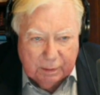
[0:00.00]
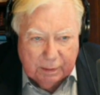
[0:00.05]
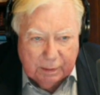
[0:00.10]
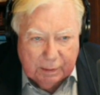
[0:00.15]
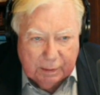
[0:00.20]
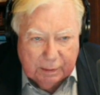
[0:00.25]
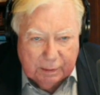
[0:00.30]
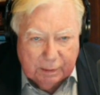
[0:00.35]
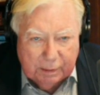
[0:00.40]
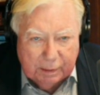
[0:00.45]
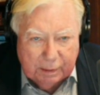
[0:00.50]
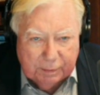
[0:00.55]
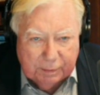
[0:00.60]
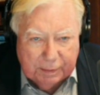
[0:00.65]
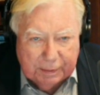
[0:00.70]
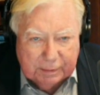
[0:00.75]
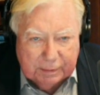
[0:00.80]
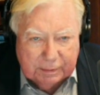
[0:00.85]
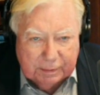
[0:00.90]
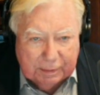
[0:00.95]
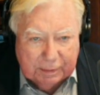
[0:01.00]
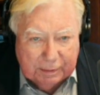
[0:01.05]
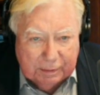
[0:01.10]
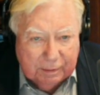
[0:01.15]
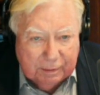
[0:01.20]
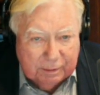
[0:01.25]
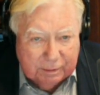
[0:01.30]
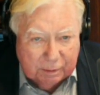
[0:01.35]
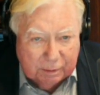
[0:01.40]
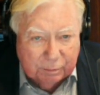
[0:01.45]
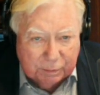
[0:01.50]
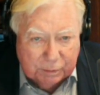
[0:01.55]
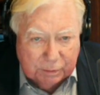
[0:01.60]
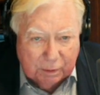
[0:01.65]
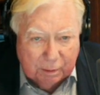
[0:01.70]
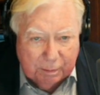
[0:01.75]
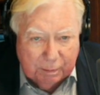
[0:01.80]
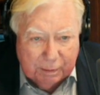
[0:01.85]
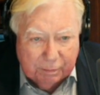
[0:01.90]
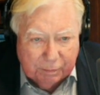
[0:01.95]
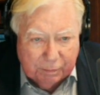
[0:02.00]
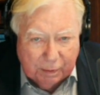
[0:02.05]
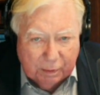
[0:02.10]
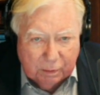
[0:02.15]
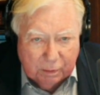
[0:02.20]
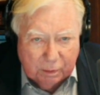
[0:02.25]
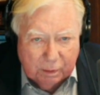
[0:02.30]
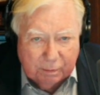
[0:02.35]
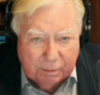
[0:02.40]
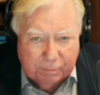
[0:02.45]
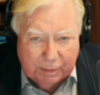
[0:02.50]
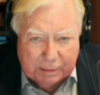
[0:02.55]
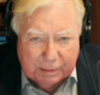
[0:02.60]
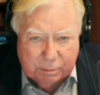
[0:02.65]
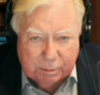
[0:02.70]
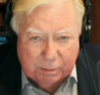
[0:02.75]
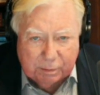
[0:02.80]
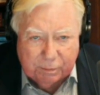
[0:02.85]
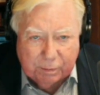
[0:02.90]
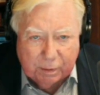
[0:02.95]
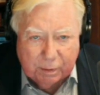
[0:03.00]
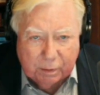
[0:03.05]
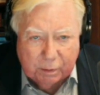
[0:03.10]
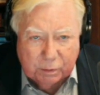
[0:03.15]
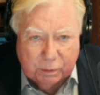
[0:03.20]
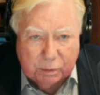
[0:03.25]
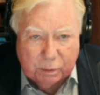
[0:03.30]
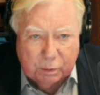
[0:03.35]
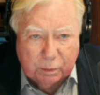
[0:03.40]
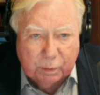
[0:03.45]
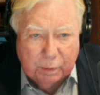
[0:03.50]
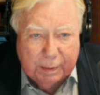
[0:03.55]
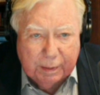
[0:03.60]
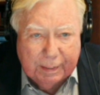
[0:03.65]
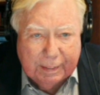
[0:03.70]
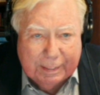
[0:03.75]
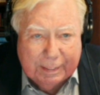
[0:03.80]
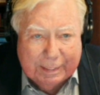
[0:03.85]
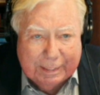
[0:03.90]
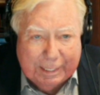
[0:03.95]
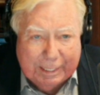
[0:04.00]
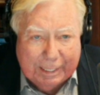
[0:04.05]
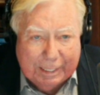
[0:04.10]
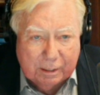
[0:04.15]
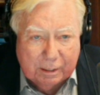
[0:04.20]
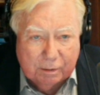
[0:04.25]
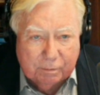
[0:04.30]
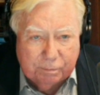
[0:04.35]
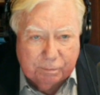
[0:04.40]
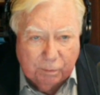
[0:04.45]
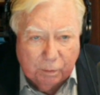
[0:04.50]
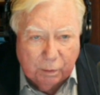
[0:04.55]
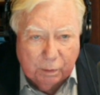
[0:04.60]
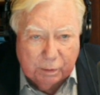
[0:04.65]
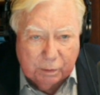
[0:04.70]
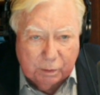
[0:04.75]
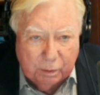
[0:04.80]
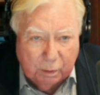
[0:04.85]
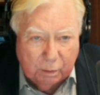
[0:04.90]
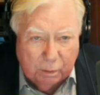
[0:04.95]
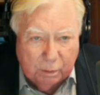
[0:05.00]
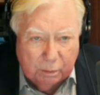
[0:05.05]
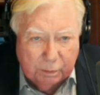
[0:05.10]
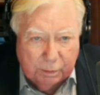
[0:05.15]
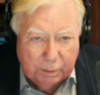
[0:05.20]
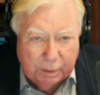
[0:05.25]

And silver is going to be a very good investment for those who can't afford gold.